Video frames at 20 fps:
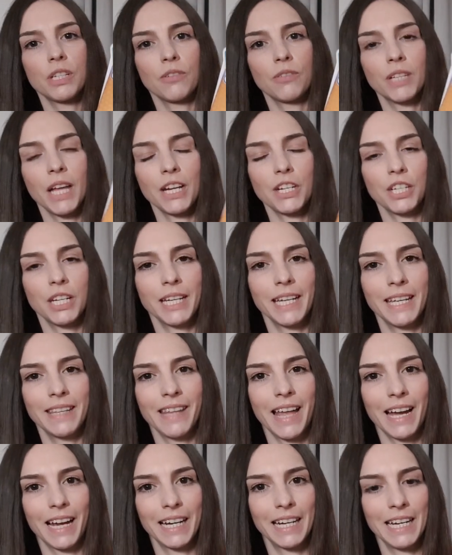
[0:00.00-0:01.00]
It was actually in
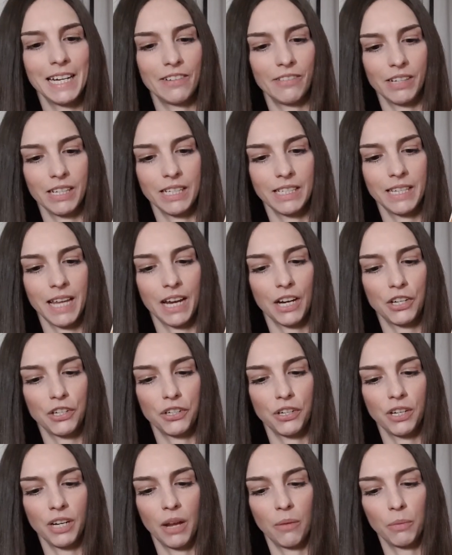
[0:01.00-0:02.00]
their clearance
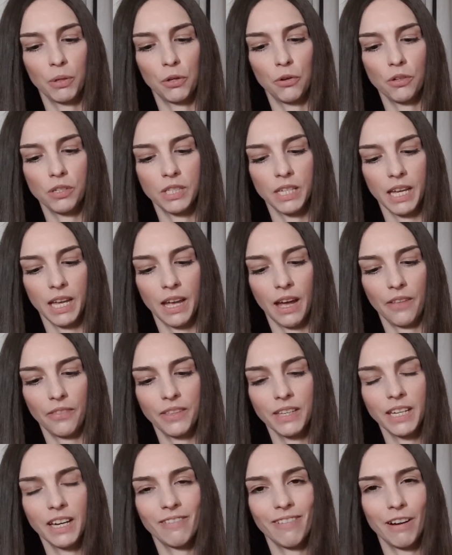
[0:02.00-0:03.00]
section and we got it, I
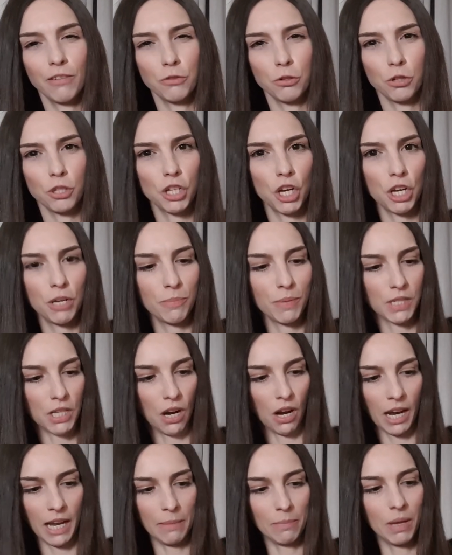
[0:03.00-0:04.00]
think, around October
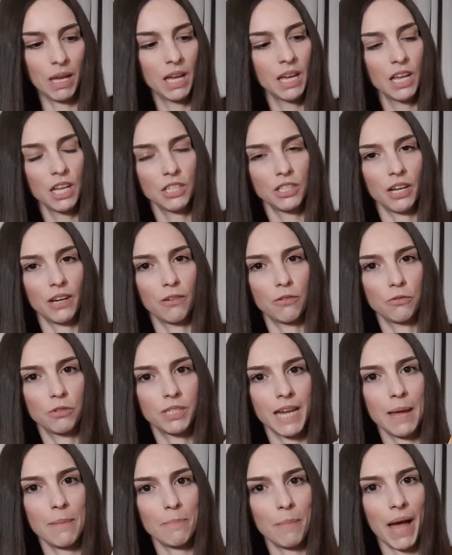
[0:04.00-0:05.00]
time. So it was
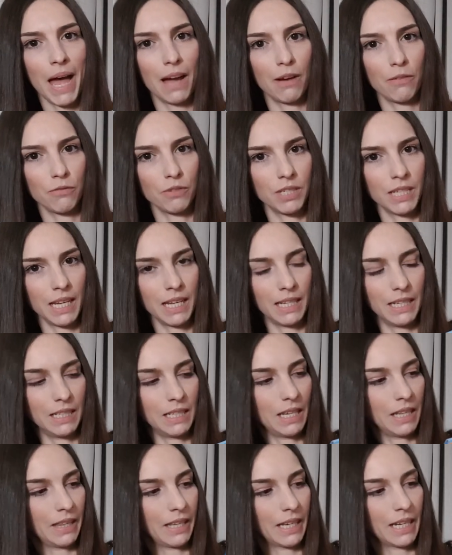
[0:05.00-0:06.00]
£10
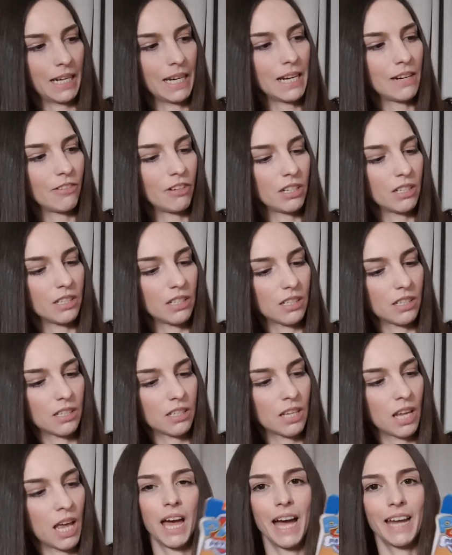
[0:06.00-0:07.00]
in the
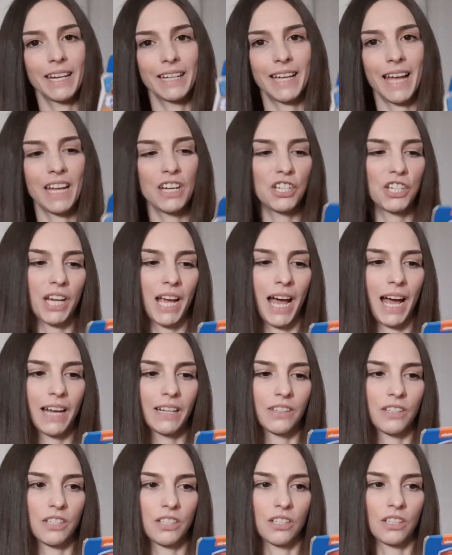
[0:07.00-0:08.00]
clearance. And again, she
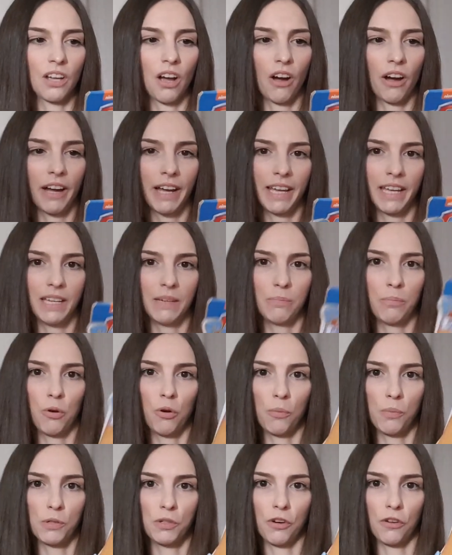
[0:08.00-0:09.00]
had the Sky Paw
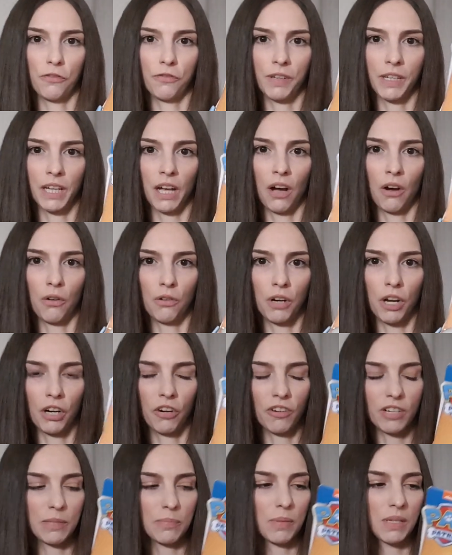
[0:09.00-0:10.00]
Patrol figure on her
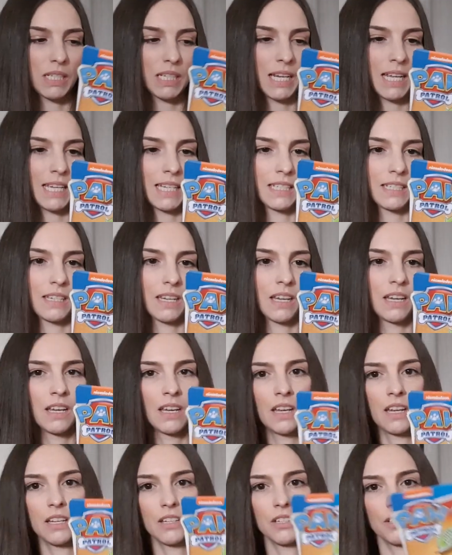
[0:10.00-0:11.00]
Christmas list.
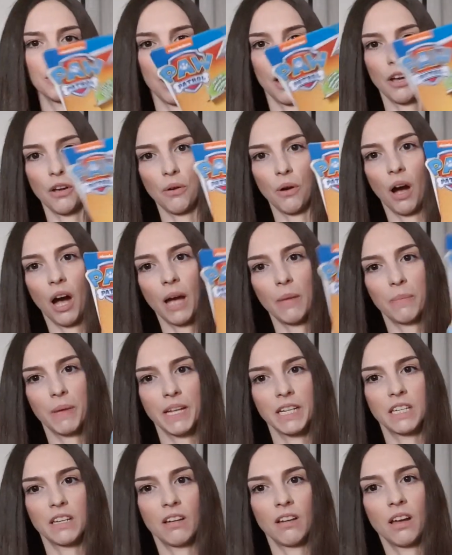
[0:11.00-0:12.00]
So I
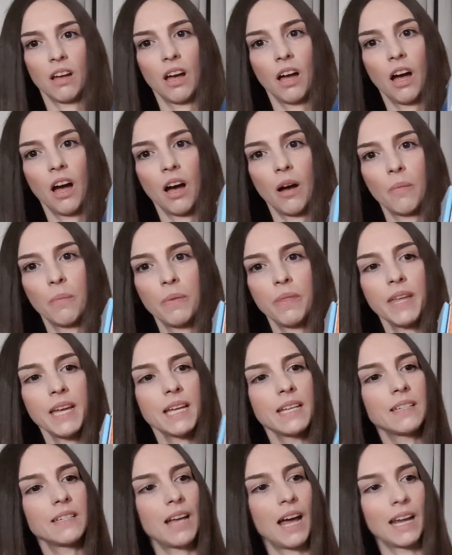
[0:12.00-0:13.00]
picked her up
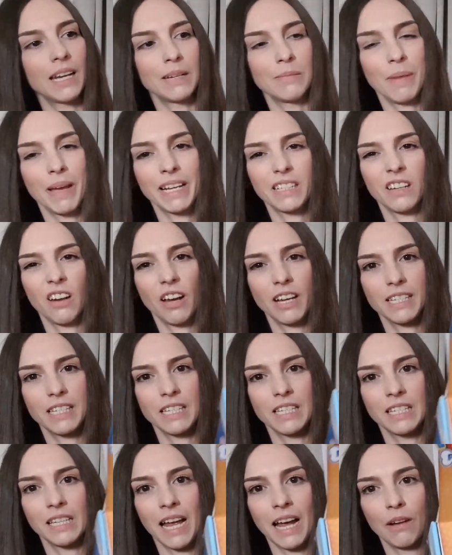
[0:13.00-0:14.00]
this and it makes lights
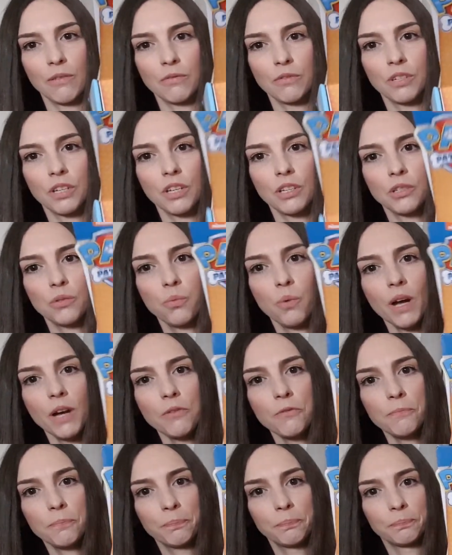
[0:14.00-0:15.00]
and sounds as well.